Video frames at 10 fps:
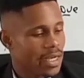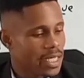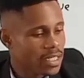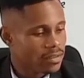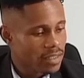
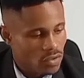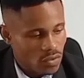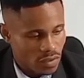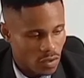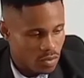And then they say
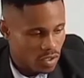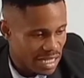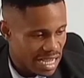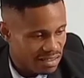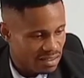choose the
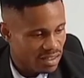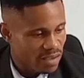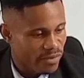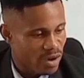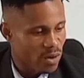option that has the
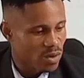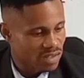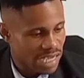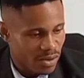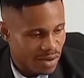same
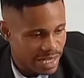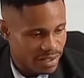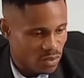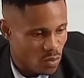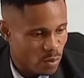vowel sound
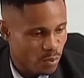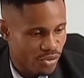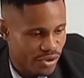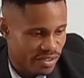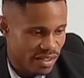as the
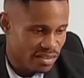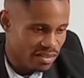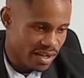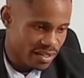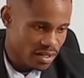one
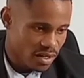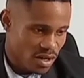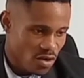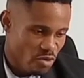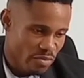
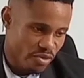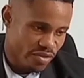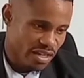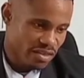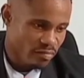
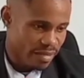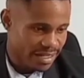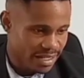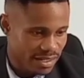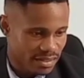represented
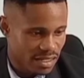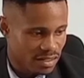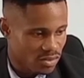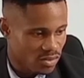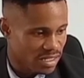by the
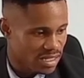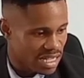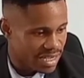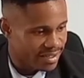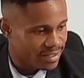letters on the
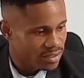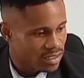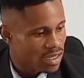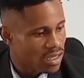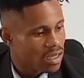line.
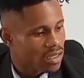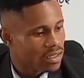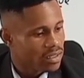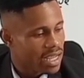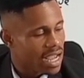
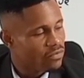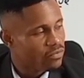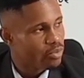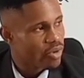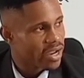They
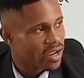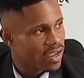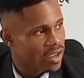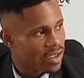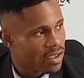have
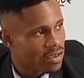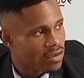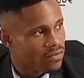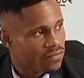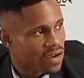break
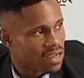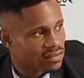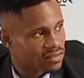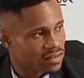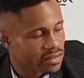
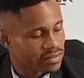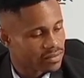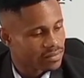fast.